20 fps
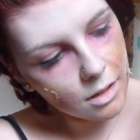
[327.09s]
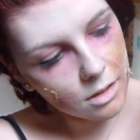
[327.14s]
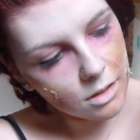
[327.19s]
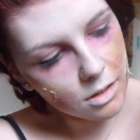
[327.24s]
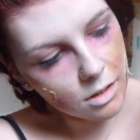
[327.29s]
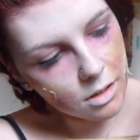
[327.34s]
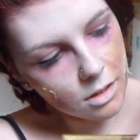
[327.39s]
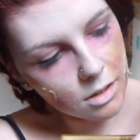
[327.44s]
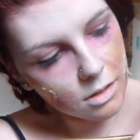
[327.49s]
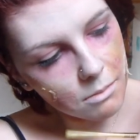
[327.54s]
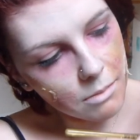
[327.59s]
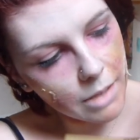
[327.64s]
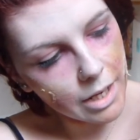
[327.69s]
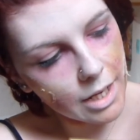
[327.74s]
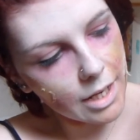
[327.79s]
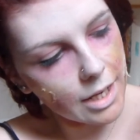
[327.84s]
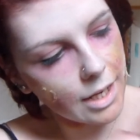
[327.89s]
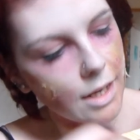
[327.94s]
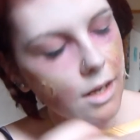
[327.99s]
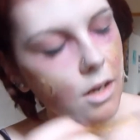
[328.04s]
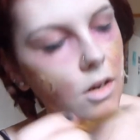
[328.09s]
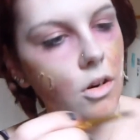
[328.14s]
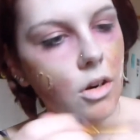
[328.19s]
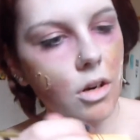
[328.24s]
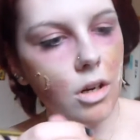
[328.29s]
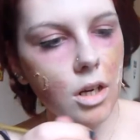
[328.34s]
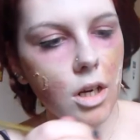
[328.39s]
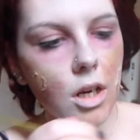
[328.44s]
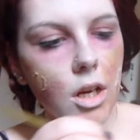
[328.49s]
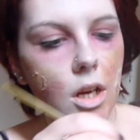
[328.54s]
Just make it
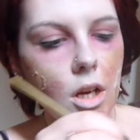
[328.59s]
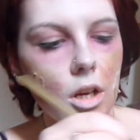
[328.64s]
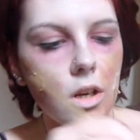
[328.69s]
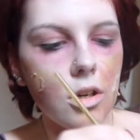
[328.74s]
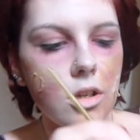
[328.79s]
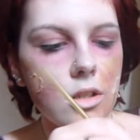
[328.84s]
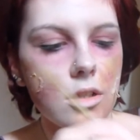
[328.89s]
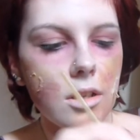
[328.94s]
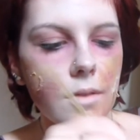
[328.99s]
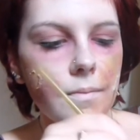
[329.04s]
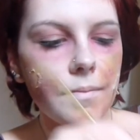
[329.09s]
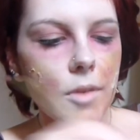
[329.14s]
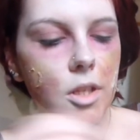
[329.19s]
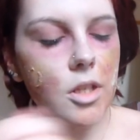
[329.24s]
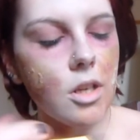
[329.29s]
look, because the